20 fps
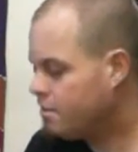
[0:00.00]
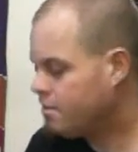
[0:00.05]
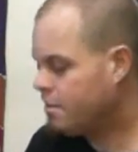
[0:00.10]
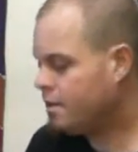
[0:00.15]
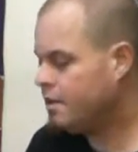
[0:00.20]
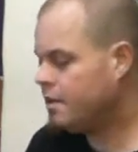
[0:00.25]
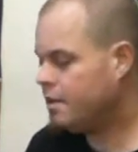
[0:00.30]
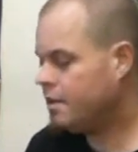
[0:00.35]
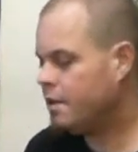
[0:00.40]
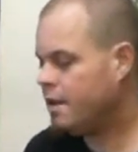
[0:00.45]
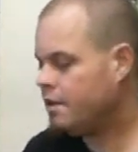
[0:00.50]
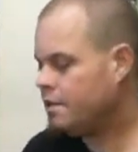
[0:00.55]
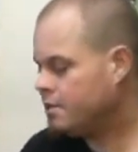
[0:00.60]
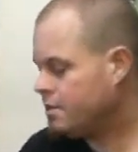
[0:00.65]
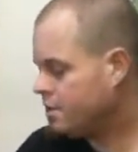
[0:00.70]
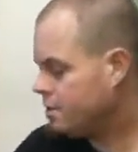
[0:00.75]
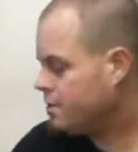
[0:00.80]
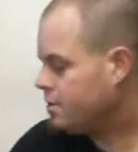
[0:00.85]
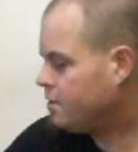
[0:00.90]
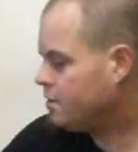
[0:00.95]
really
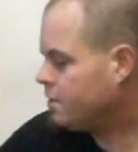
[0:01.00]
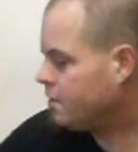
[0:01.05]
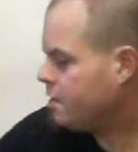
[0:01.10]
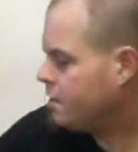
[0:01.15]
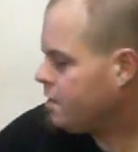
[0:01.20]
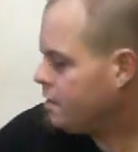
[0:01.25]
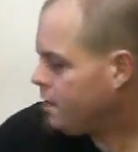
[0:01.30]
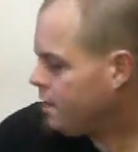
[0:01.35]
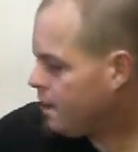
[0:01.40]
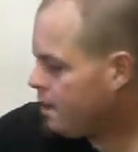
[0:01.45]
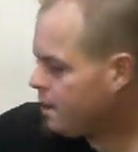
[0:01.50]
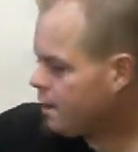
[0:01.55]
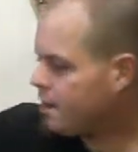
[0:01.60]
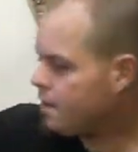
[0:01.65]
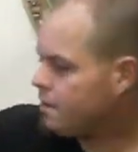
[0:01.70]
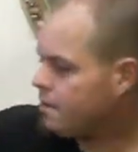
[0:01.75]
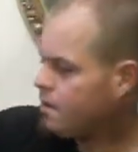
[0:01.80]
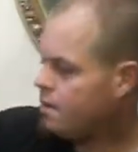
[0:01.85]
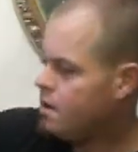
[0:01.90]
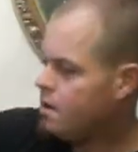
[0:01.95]
nice little journey.
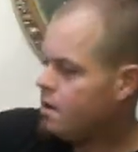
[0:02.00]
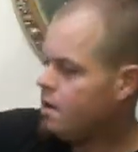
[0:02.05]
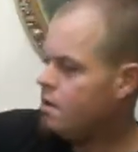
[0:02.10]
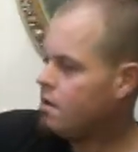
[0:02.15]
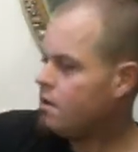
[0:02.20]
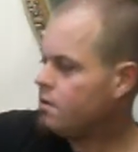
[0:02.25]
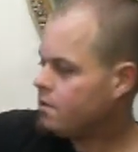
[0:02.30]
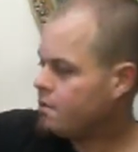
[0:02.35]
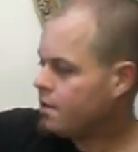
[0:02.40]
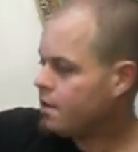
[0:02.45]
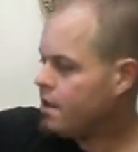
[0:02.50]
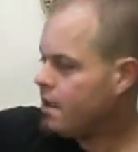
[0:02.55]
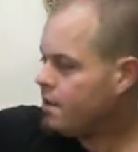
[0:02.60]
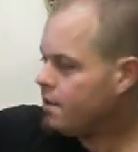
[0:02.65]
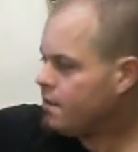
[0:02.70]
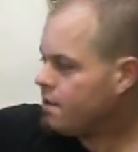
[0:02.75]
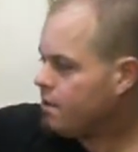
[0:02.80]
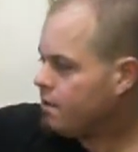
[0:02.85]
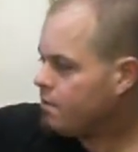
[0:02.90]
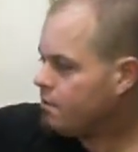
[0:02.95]
And
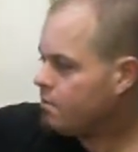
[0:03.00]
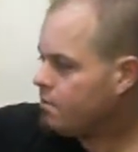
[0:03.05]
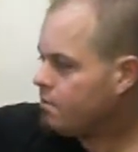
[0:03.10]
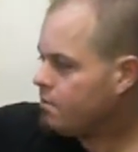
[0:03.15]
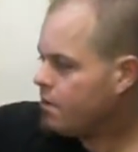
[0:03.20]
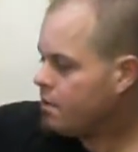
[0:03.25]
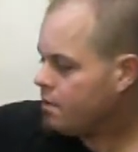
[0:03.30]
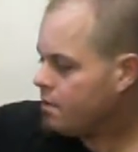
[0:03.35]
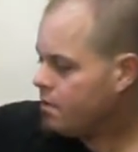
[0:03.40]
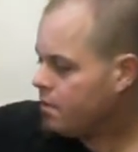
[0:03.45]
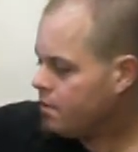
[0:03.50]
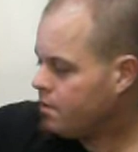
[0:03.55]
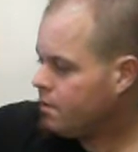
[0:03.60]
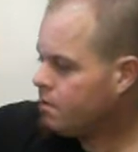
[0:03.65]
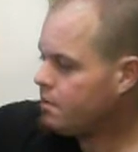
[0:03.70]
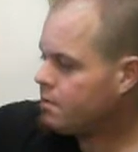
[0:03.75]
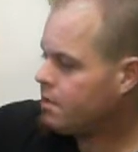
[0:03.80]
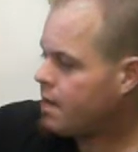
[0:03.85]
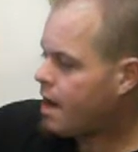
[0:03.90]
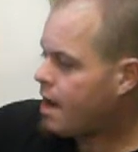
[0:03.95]
altogether, what you
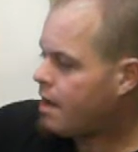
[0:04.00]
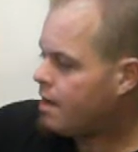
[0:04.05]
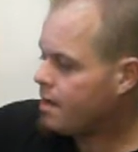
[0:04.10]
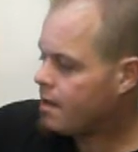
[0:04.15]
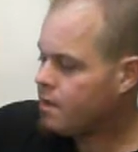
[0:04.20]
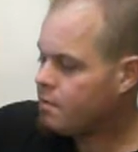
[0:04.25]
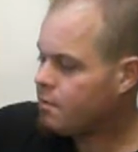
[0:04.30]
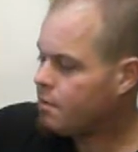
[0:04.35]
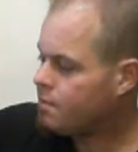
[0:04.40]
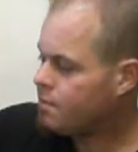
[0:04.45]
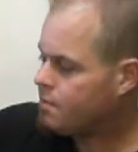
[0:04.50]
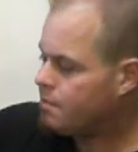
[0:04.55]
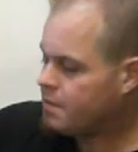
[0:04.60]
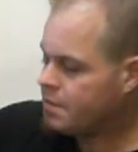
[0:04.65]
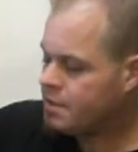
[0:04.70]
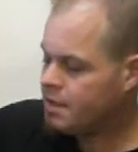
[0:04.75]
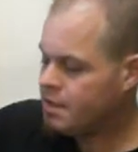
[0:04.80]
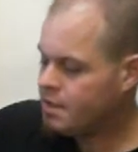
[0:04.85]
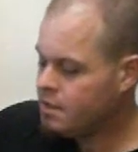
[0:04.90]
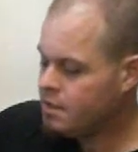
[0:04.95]
do is add anywhere from a
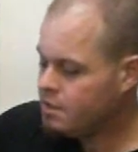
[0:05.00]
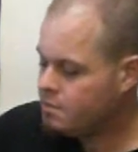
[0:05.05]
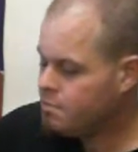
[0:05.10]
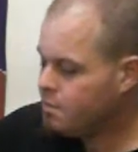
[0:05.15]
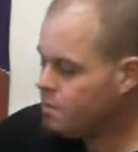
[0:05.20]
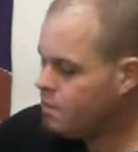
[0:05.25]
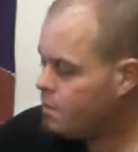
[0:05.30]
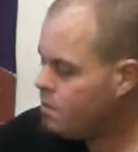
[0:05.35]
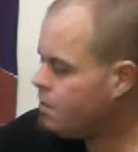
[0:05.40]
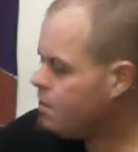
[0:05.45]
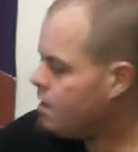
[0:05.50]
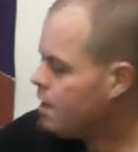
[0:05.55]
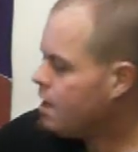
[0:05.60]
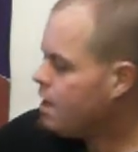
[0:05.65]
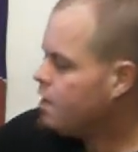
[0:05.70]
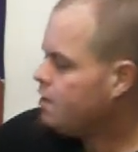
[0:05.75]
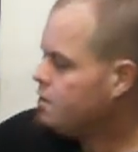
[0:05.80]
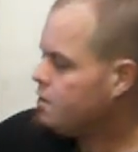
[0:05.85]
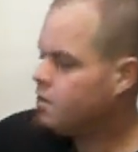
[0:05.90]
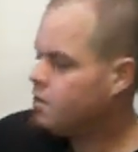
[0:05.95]
teaspoon
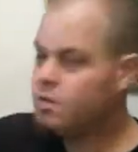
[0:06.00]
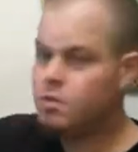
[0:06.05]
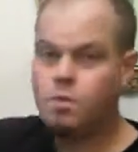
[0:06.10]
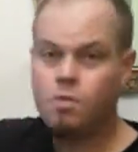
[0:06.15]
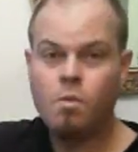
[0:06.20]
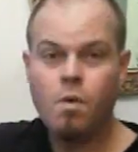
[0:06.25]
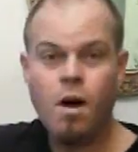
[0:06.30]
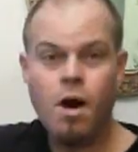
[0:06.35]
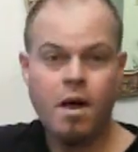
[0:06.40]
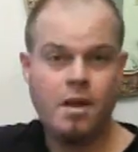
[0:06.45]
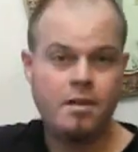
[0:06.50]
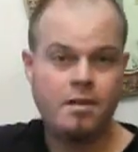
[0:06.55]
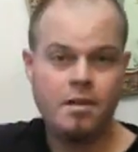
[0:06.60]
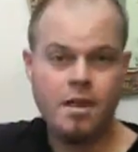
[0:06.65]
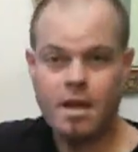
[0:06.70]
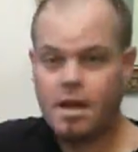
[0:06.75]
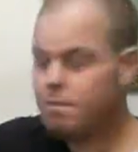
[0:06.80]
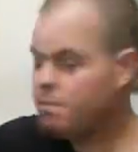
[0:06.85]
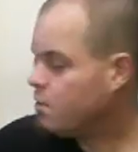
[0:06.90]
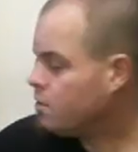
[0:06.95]
to 1
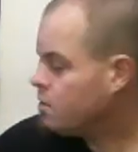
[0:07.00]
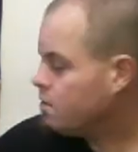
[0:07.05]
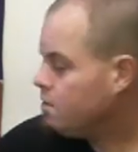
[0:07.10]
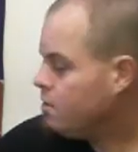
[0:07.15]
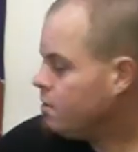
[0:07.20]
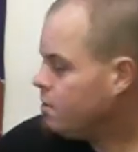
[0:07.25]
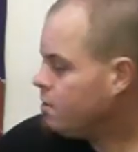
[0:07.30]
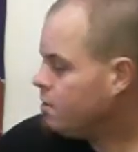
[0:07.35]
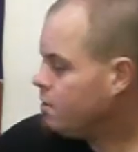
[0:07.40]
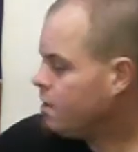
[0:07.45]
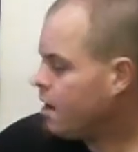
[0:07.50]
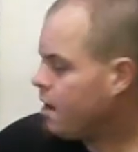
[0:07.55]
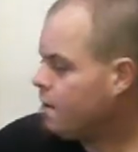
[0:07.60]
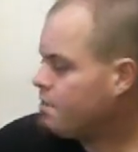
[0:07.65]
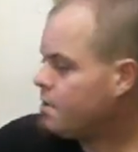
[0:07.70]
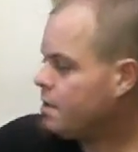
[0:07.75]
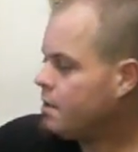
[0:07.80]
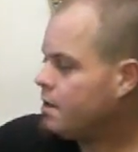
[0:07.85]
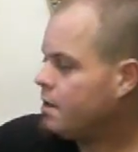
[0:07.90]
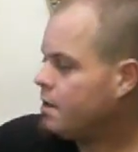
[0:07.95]
tablespoon.
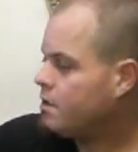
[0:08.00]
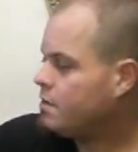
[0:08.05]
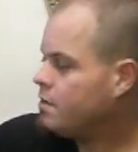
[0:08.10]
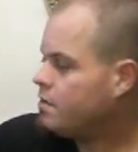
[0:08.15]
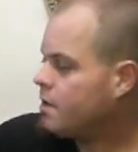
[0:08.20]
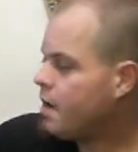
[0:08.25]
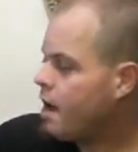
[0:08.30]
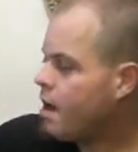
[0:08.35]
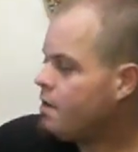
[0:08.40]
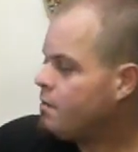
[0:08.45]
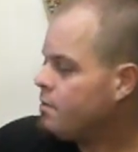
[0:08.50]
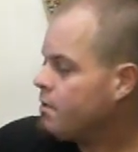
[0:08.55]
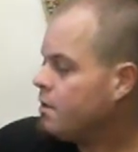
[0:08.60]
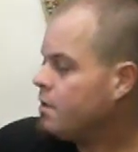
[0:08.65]
I mean, you can't